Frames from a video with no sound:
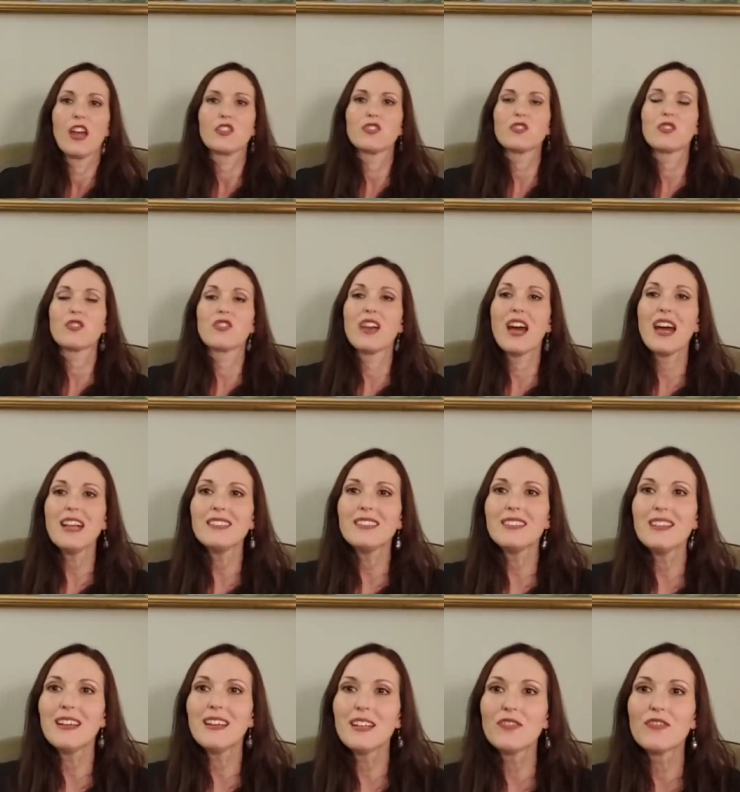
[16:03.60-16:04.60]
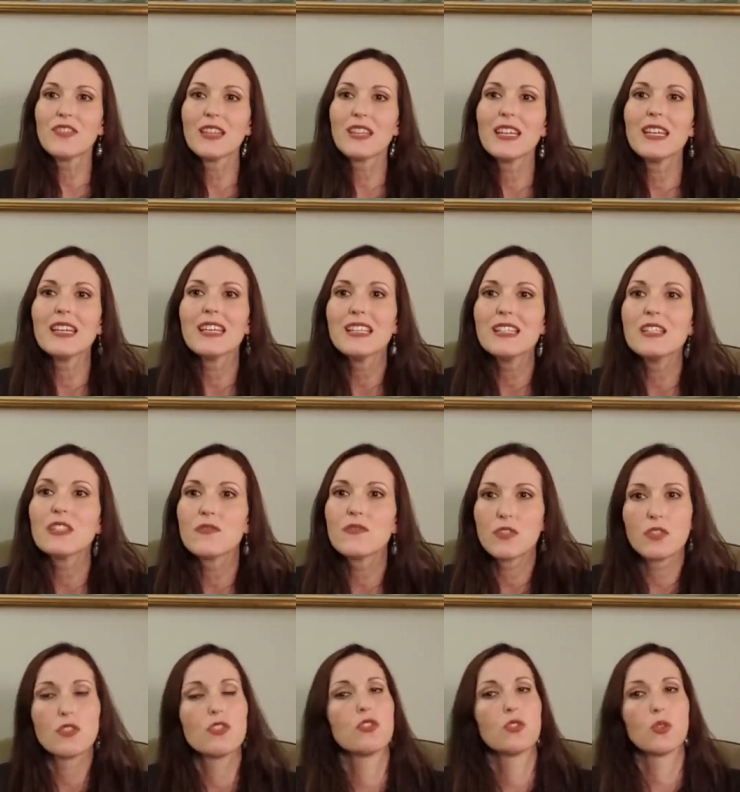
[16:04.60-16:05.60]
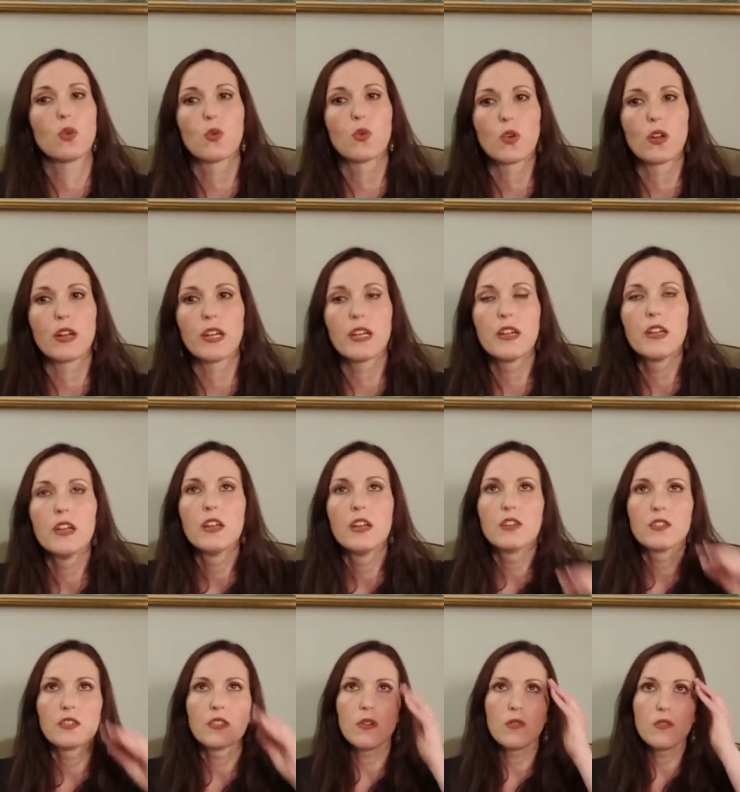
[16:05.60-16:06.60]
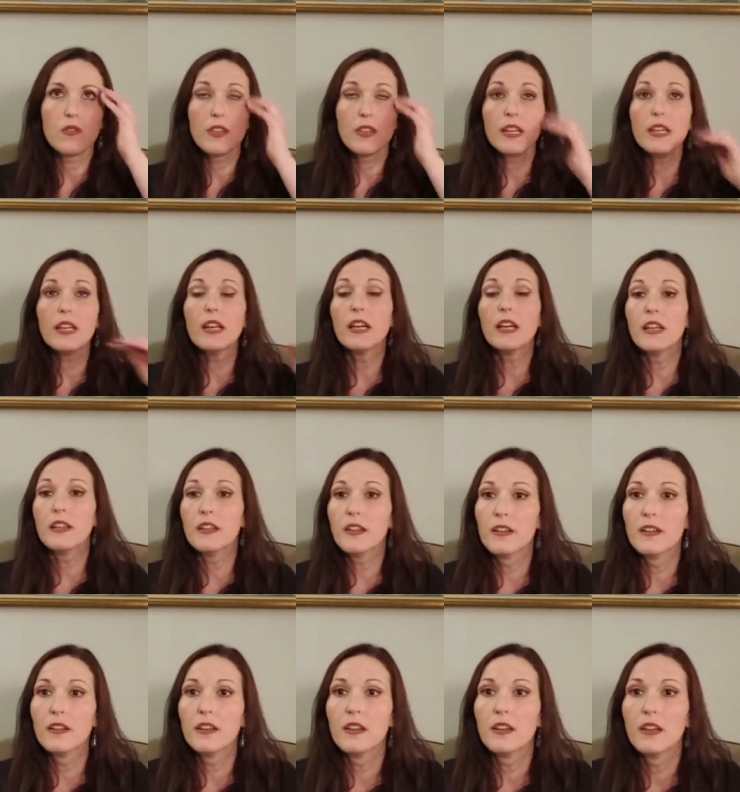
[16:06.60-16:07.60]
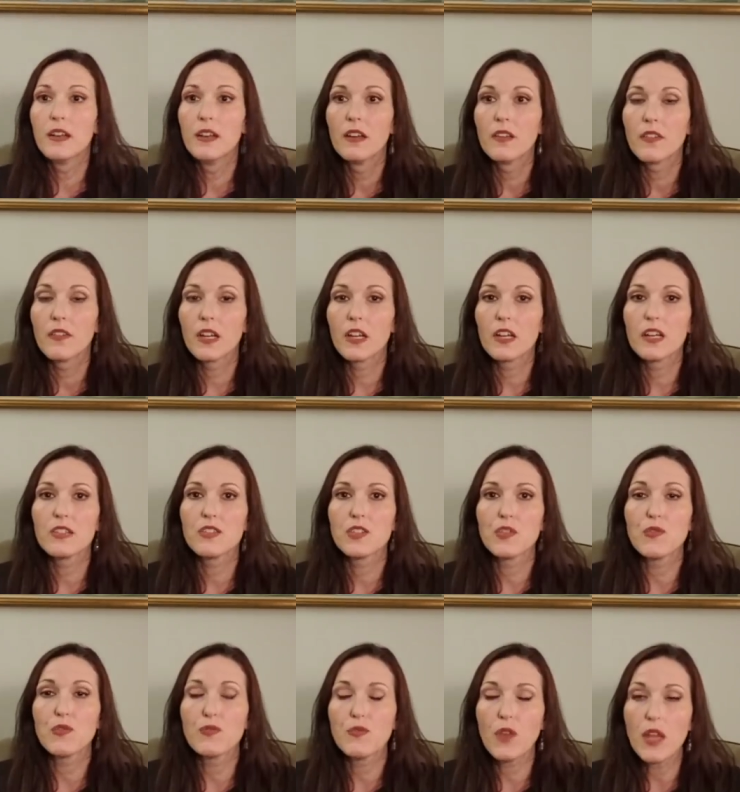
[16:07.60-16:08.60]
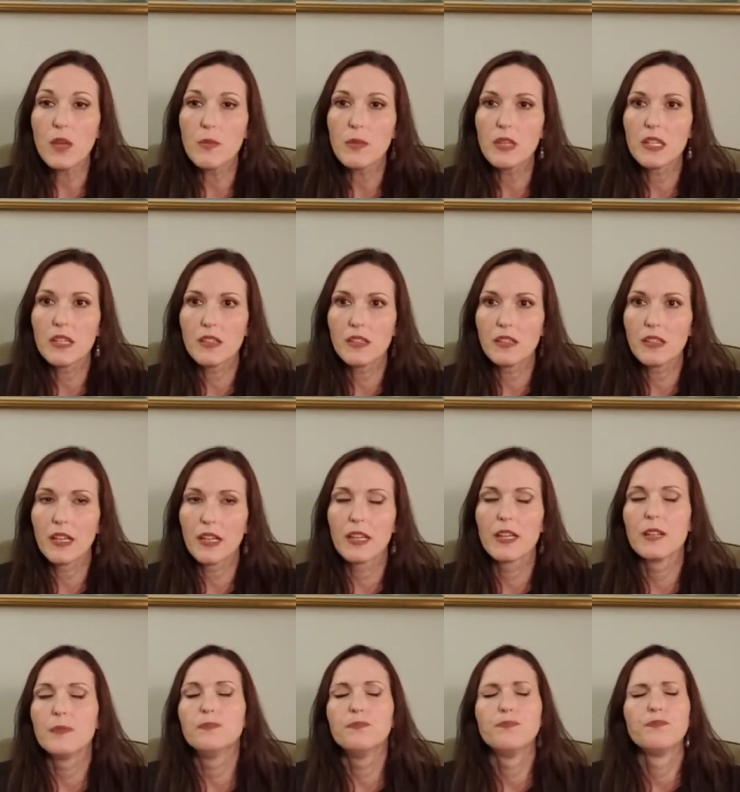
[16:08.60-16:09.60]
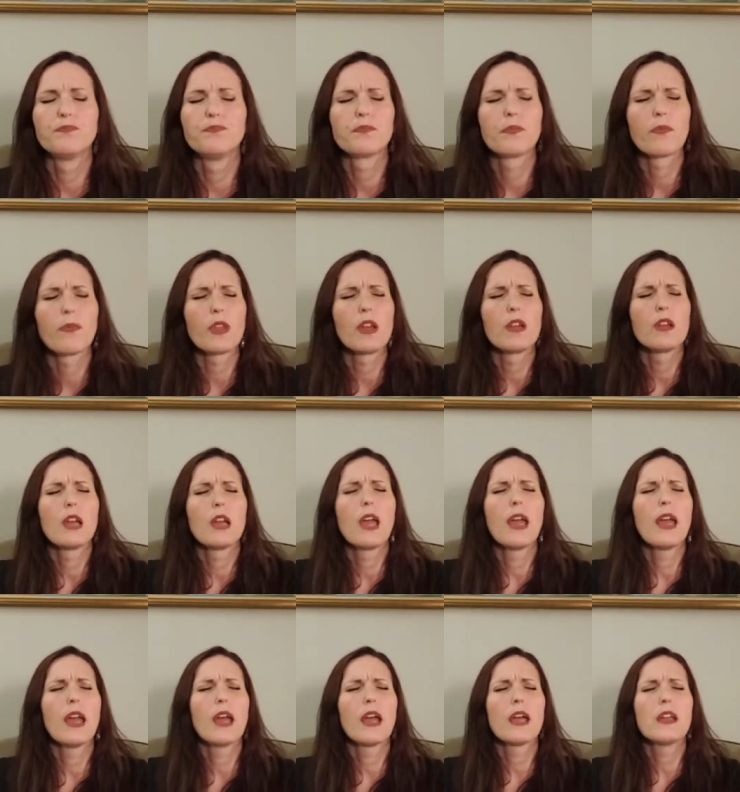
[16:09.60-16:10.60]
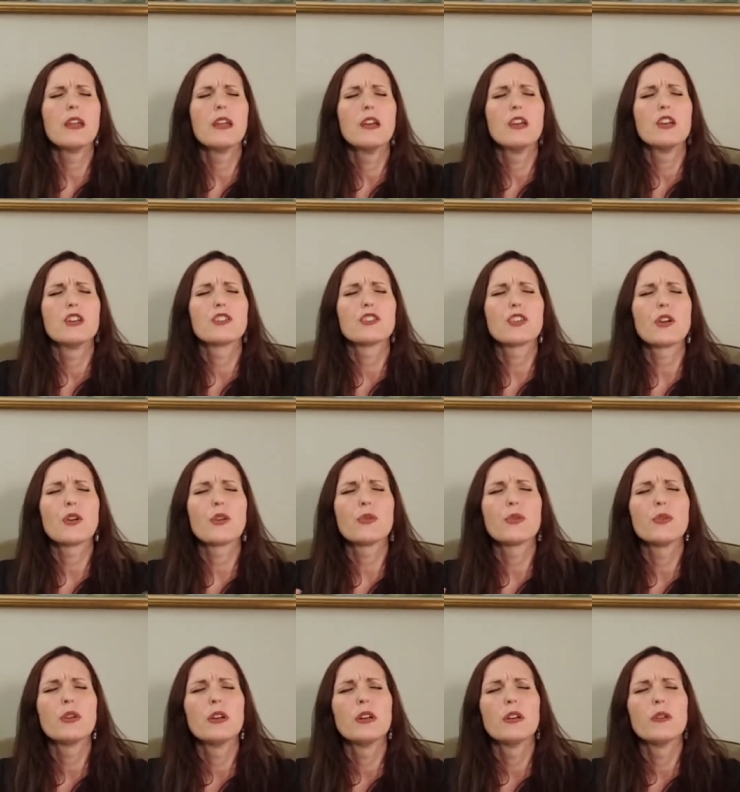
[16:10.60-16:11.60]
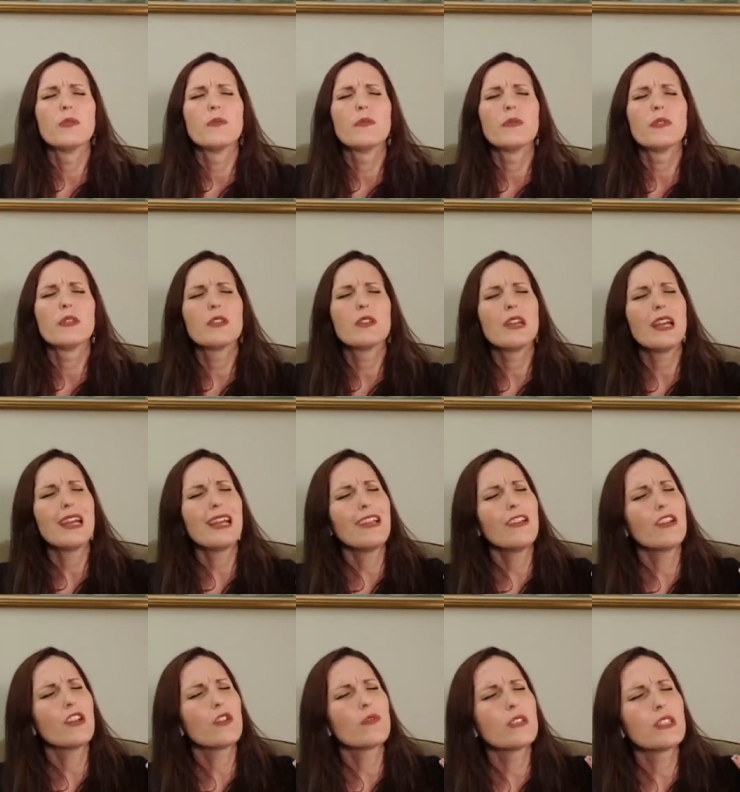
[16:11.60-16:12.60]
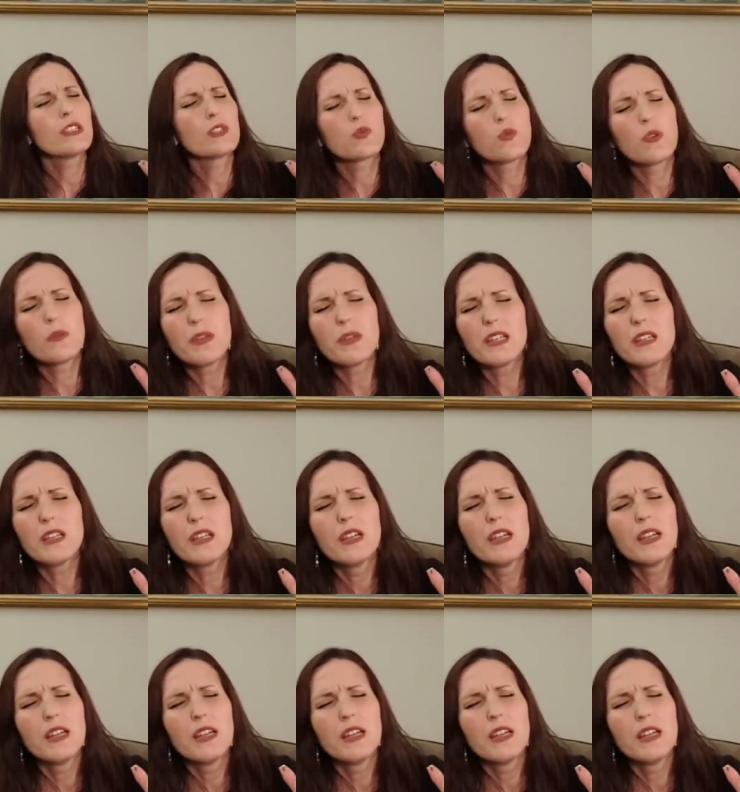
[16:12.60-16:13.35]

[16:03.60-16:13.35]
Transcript: And so that's not even the end of the story. So then there is a famine in the land. And so, you know, this woman,